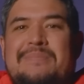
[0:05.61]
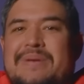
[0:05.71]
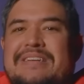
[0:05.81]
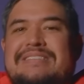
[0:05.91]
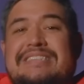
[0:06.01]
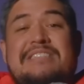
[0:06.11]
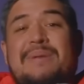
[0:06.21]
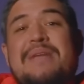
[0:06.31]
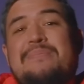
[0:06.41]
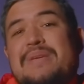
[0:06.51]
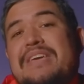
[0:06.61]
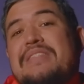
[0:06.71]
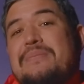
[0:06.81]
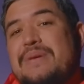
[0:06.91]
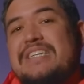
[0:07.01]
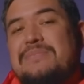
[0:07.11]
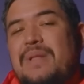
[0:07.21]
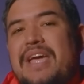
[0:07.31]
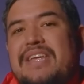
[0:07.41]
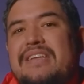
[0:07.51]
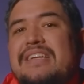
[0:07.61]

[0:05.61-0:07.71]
But despite being the biggest planet,